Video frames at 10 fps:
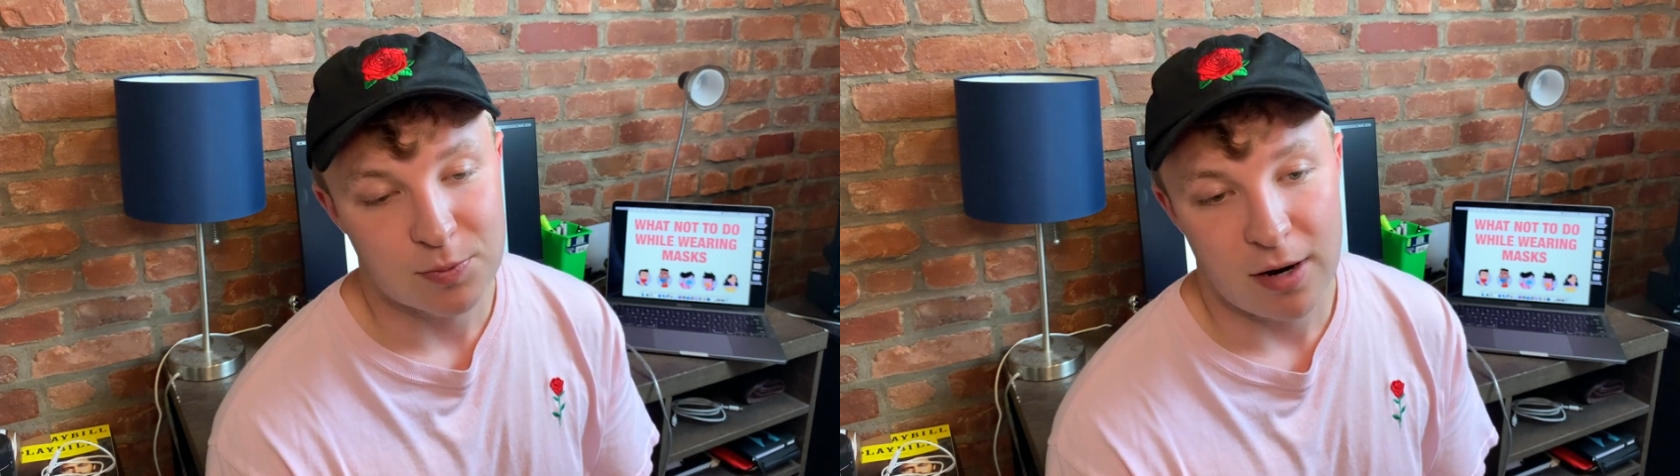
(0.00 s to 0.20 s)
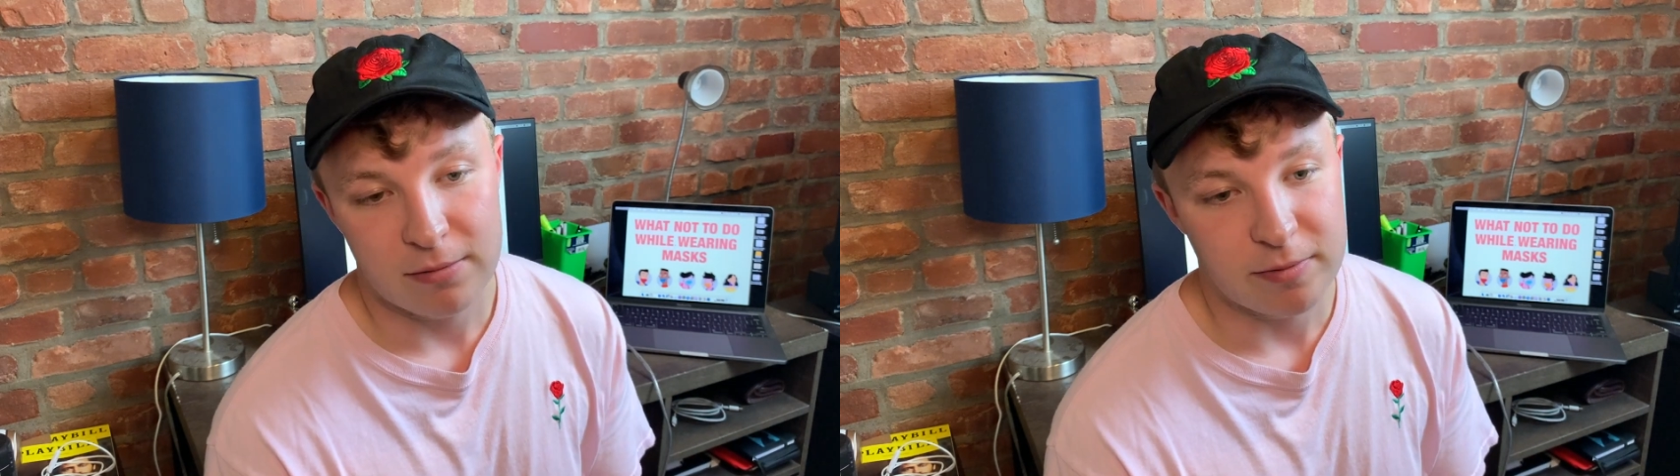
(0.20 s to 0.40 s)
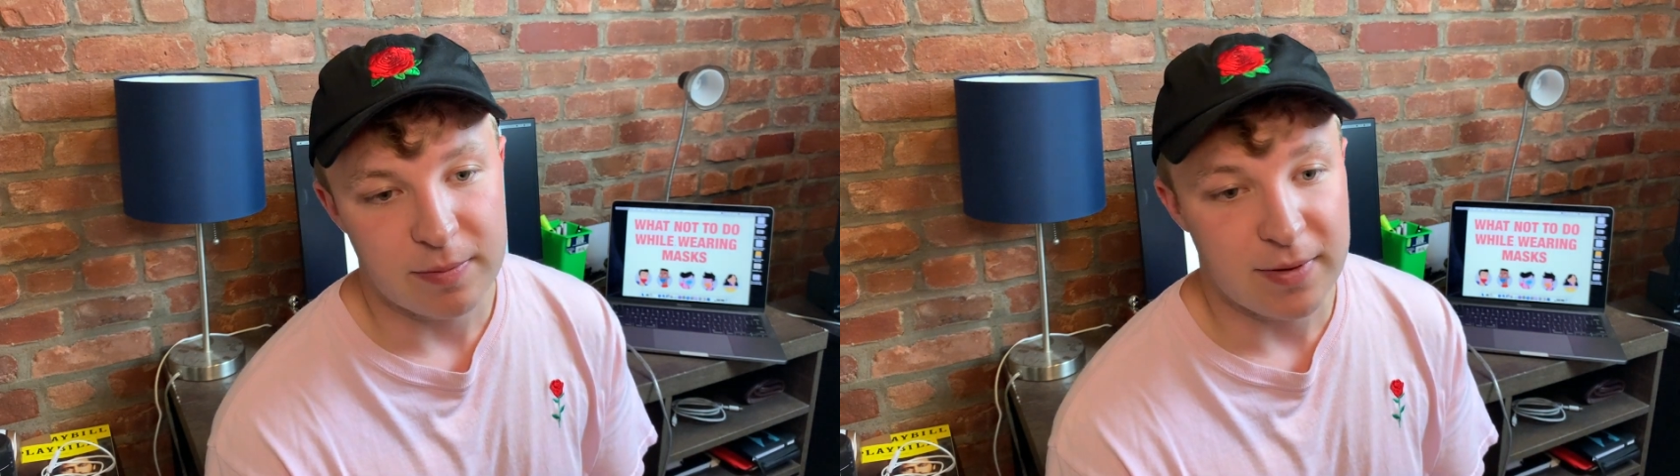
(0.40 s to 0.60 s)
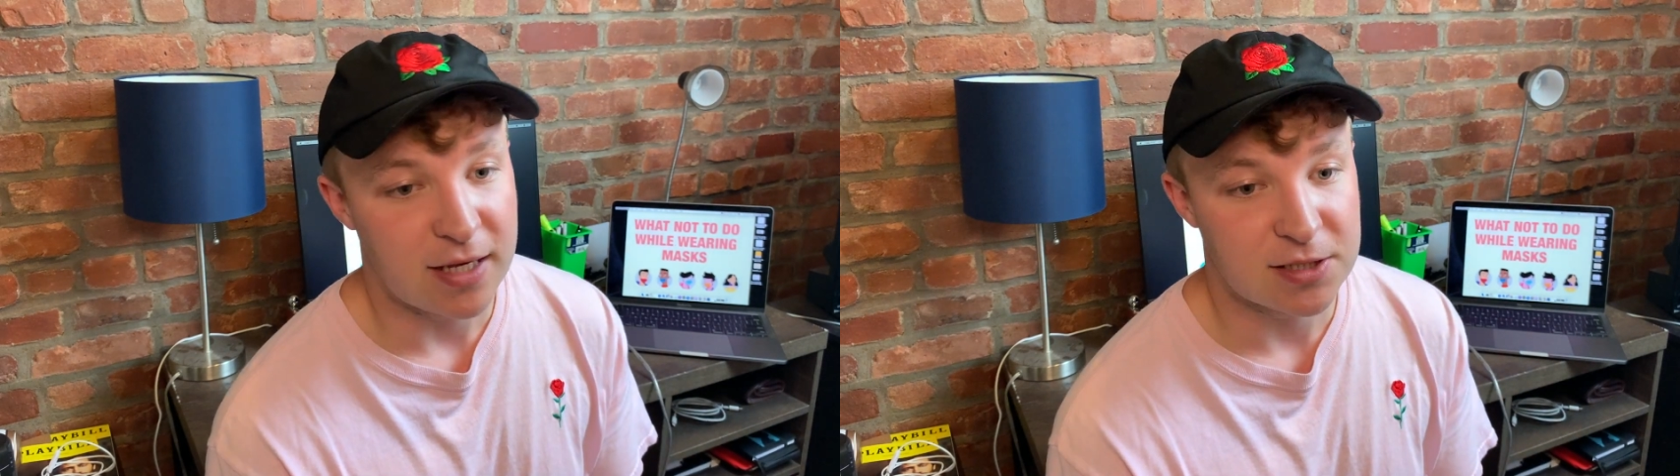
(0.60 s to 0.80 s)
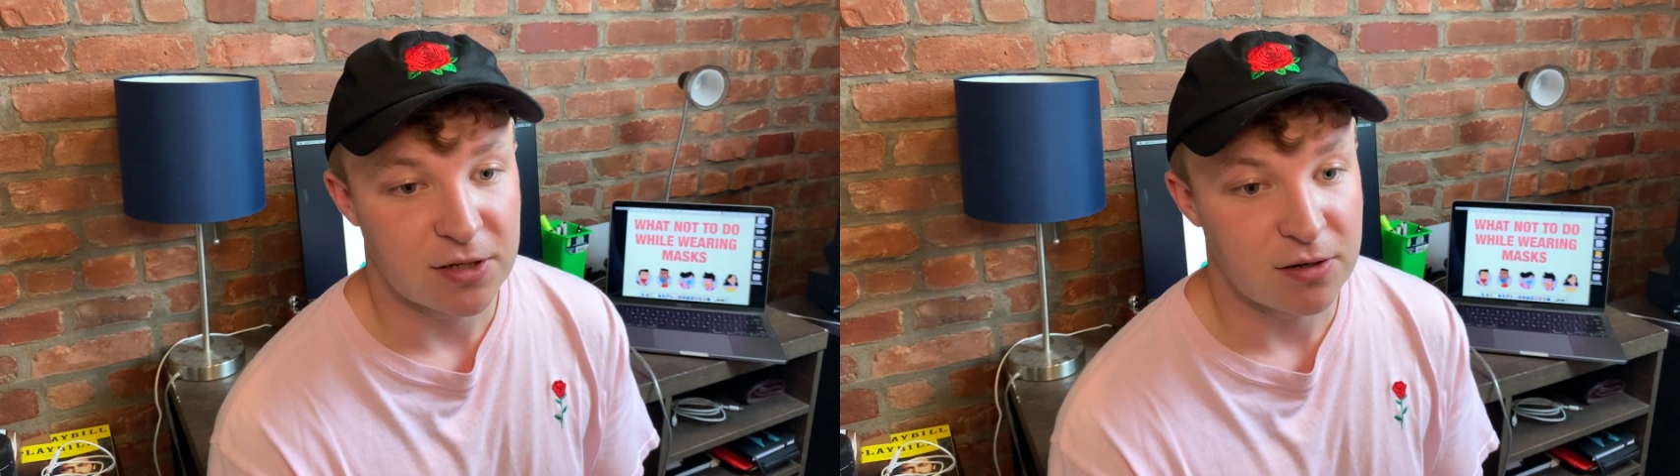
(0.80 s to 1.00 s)
probably
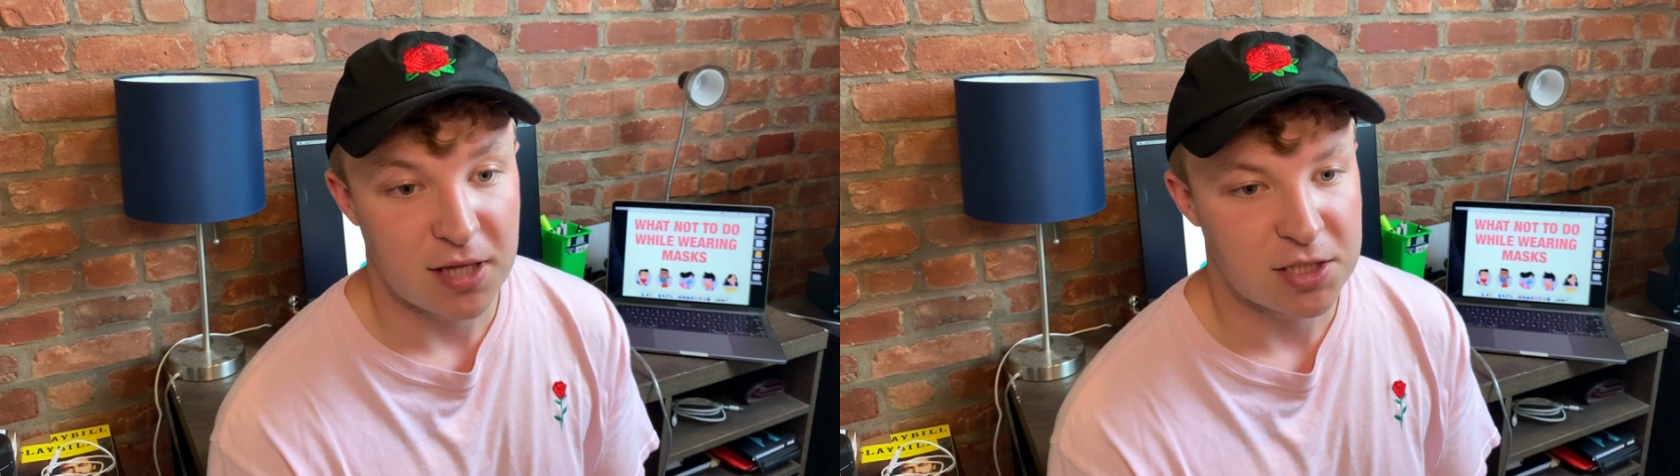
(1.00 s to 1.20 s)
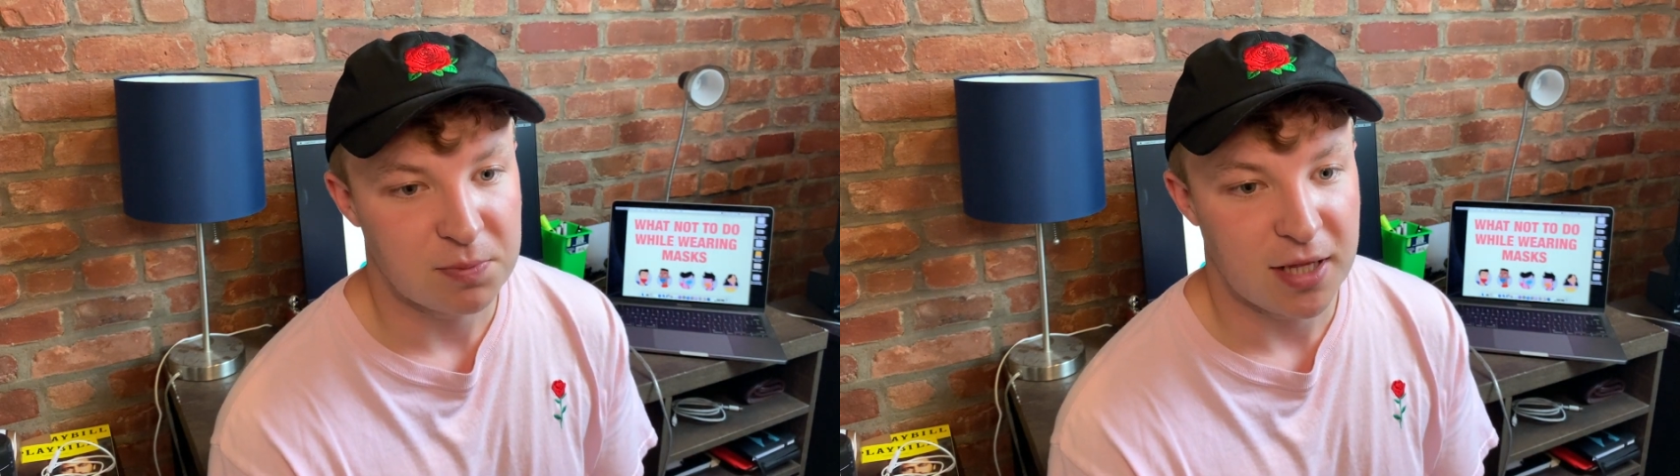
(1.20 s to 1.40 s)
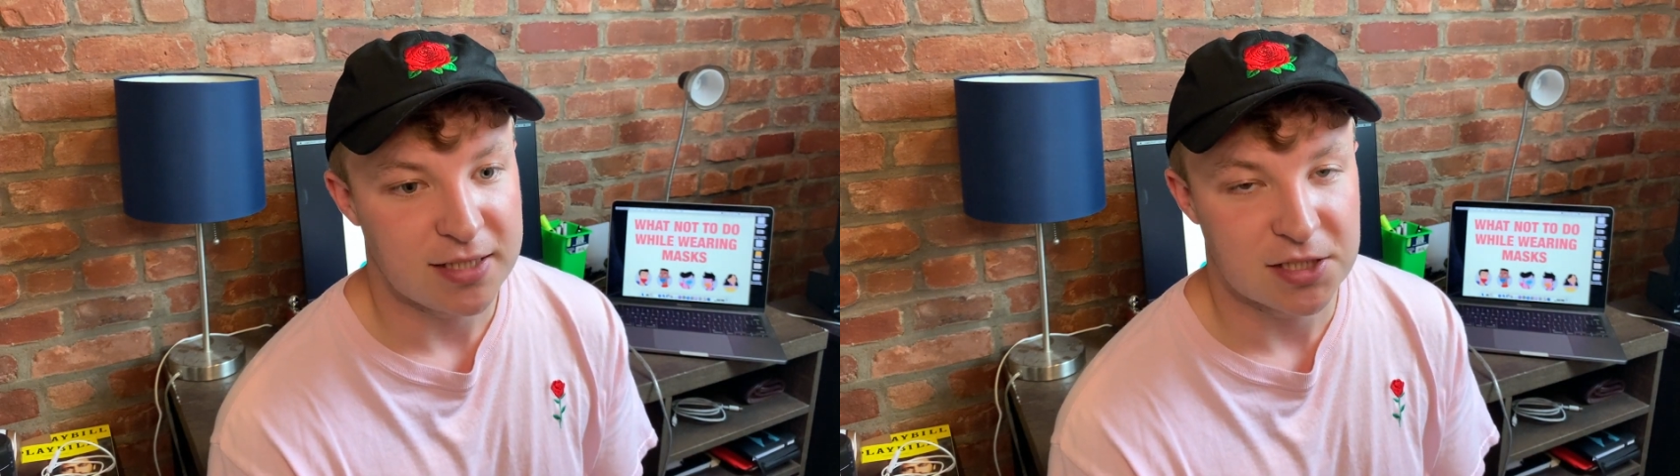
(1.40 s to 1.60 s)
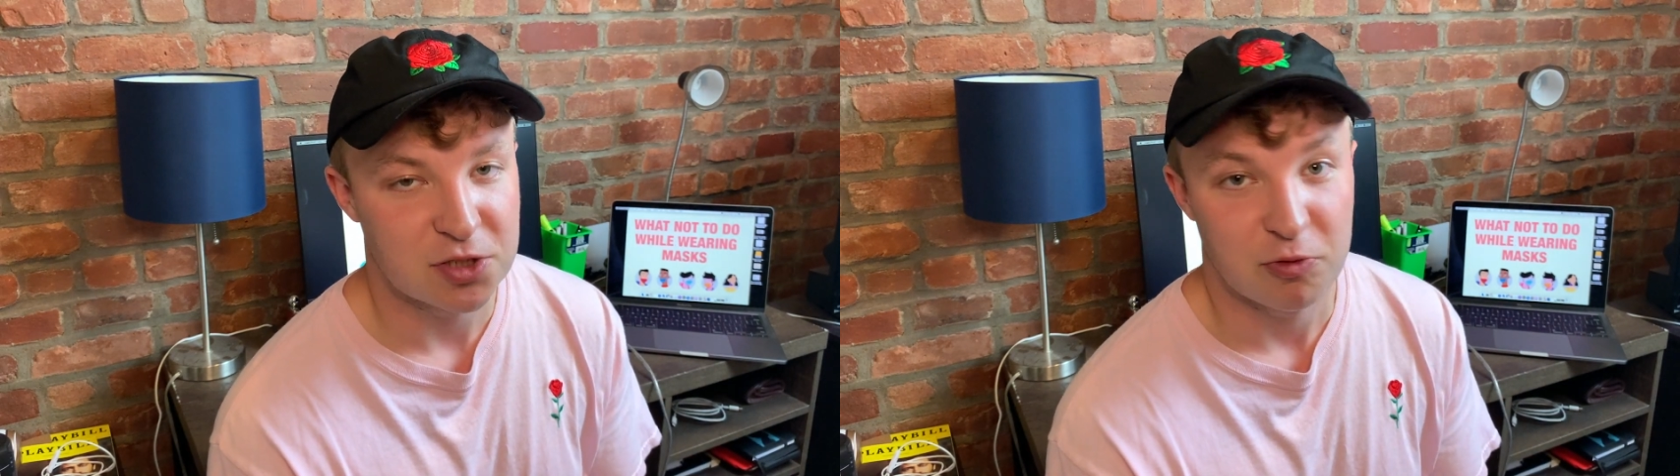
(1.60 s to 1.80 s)
because there are less places